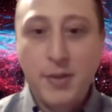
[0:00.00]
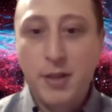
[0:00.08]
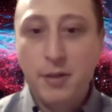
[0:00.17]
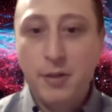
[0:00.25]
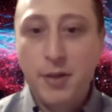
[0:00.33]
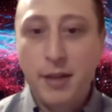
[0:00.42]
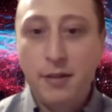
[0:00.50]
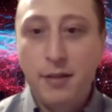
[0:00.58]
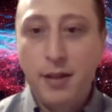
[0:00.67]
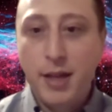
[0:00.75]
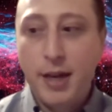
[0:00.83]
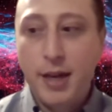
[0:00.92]
including
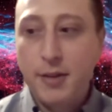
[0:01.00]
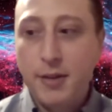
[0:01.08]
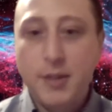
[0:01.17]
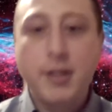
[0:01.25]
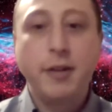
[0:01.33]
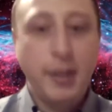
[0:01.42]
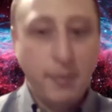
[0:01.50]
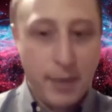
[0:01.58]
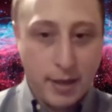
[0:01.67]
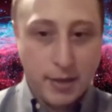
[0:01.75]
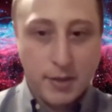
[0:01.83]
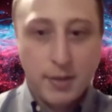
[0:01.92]
the uh, the steering
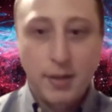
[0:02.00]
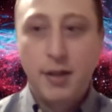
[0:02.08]
committee's